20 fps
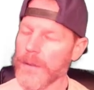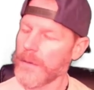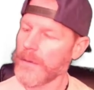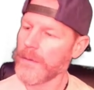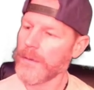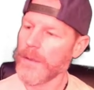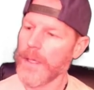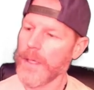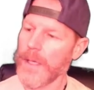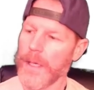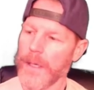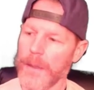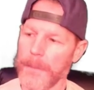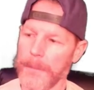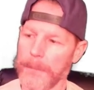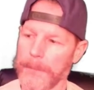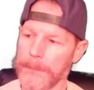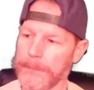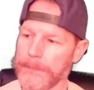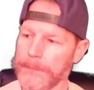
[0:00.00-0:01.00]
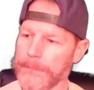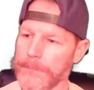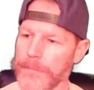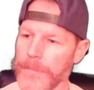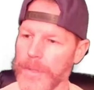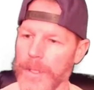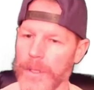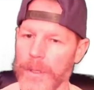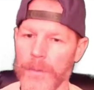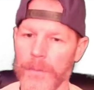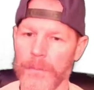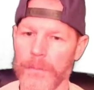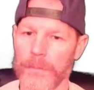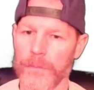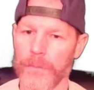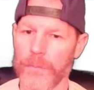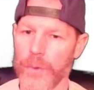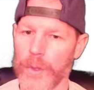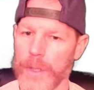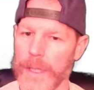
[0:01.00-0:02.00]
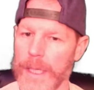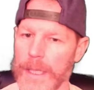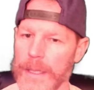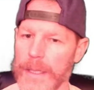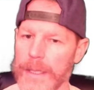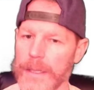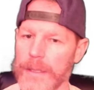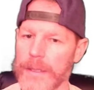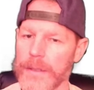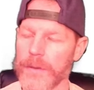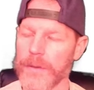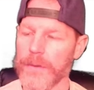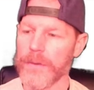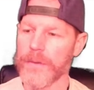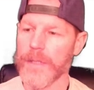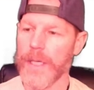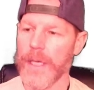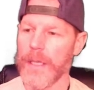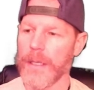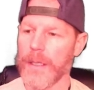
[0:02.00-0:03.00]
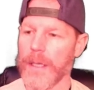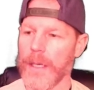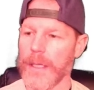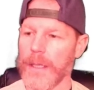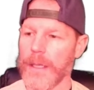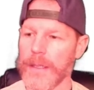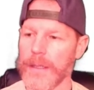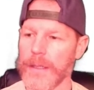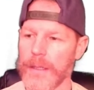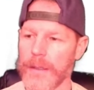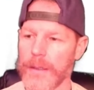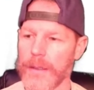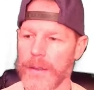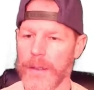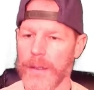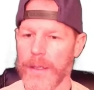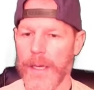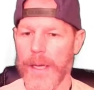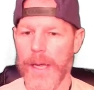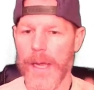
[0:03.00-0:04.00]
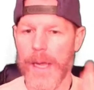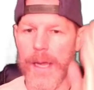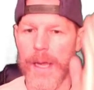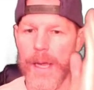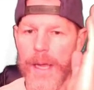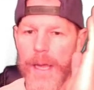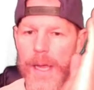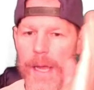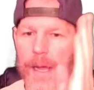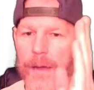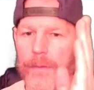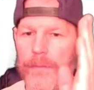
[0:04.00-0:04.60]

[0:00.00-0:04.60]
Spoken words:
What I like to do is I like to have a